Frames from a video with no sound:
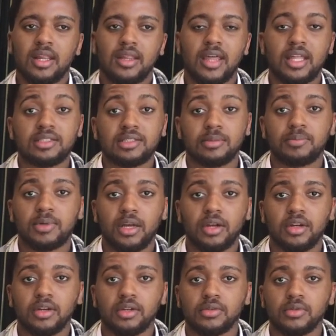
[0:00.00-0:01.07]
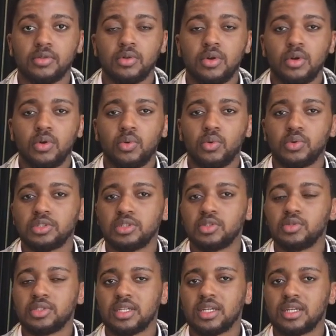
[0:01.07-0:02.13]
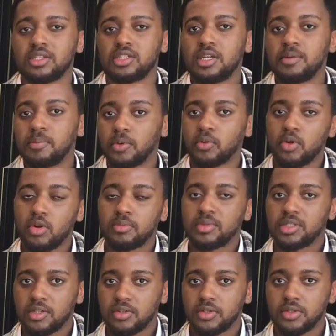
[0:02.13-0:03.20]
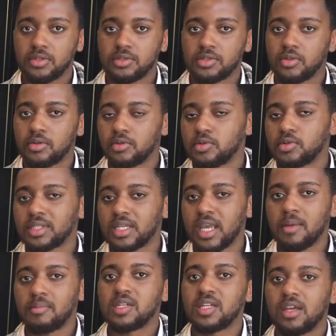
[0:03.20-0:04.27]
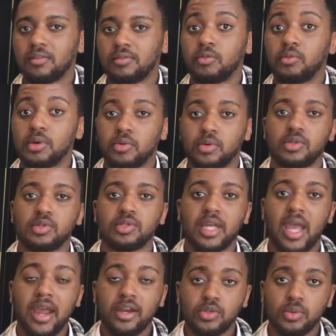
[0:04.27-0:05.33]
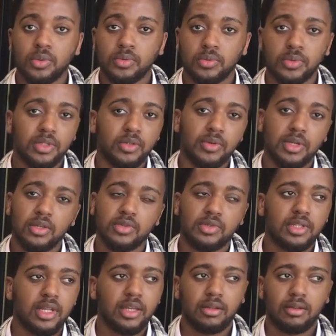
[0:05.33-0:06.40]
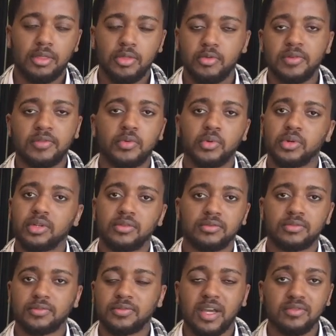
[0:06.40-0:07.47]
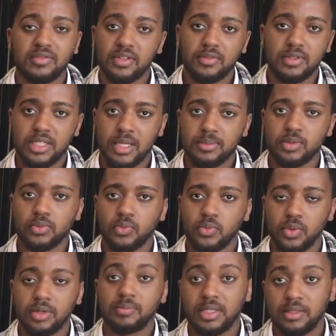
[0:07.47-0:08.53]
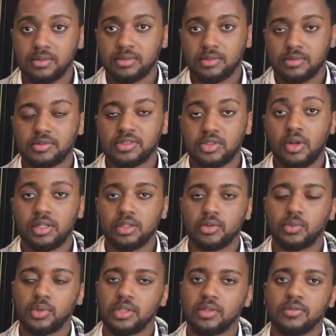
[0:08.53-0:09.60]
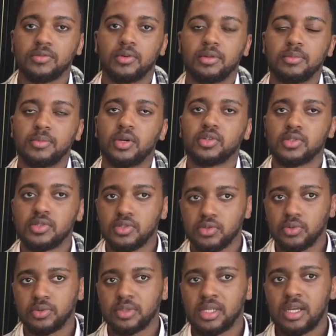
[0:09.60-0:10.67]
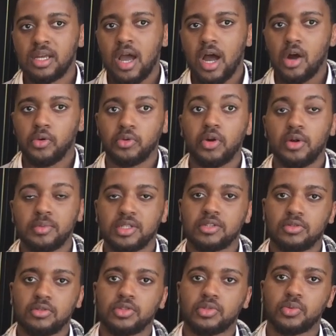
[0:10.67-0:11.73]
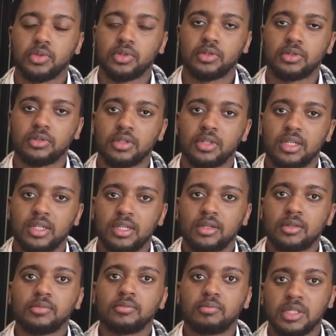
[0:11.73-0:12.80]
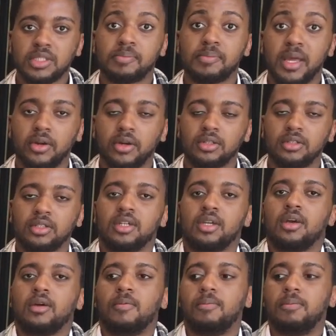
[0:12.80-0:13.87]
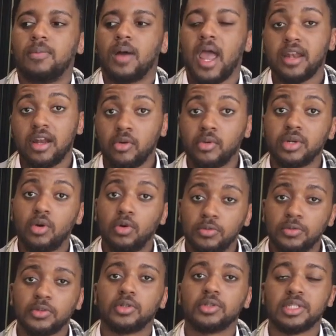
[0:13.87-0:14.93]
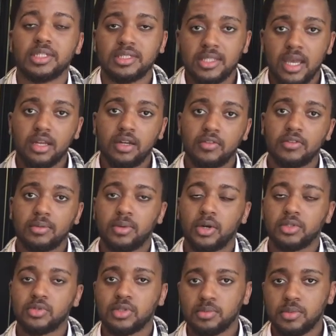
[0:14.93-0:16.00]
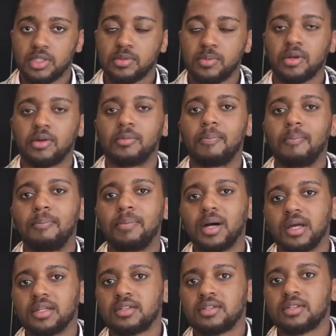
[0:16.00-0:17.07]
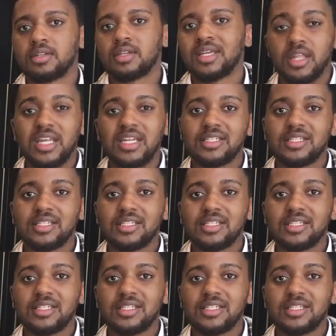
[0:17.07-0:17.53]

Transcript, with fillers: that supplier was using a cheaper raw material. So they're using MDF. We were using actual wood. We used like three, four, five different types of wood, but solid wood for the boxes. So our raw materials were much better and our overall design of the box was much better, but the